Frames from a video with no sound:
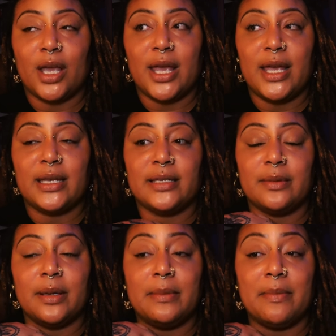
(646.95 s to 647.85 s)
and
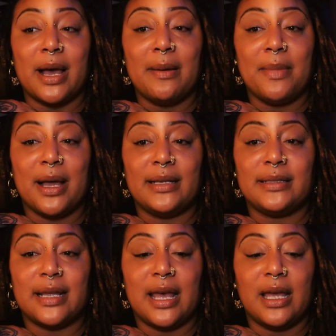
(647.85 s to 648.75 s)
in my
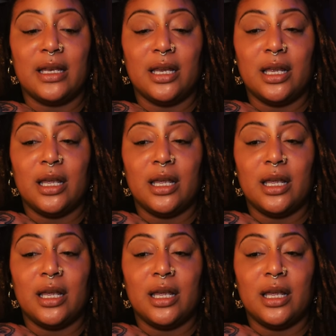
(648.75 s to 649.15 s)
mindset